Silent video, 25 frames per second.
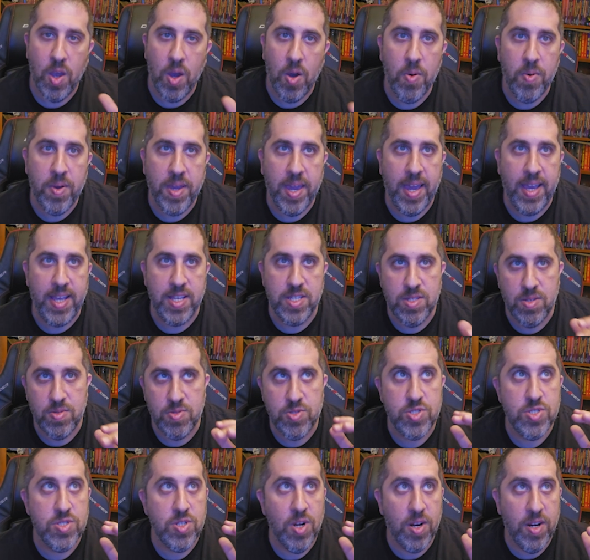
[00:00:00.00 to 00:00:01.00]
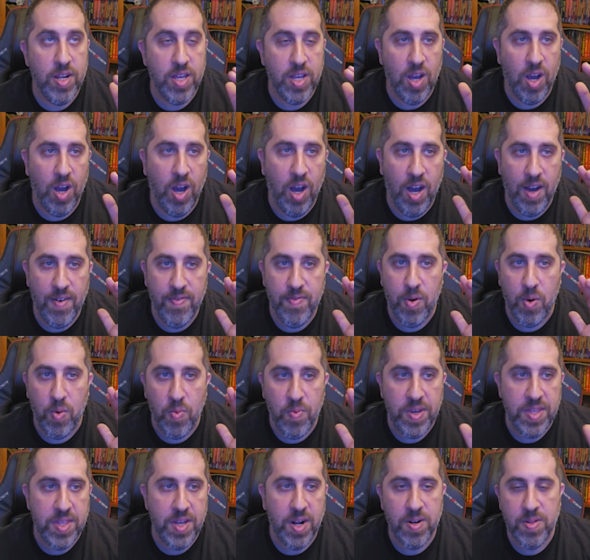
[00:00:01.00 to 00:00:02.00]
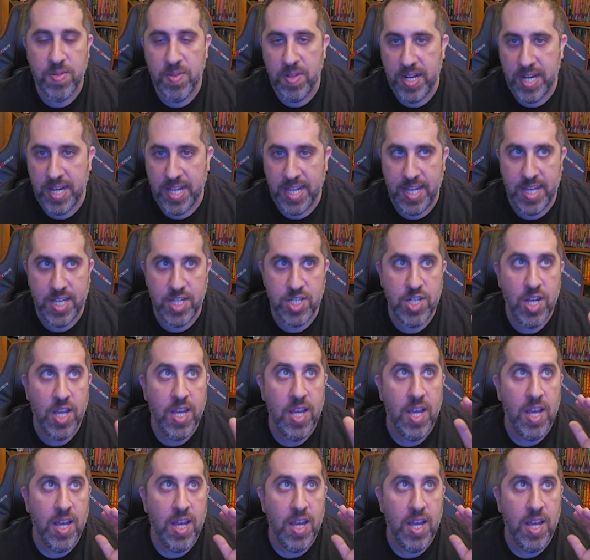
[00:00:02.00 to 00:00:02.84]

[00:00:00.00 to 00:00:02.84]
Okay, so starting off with our lineage.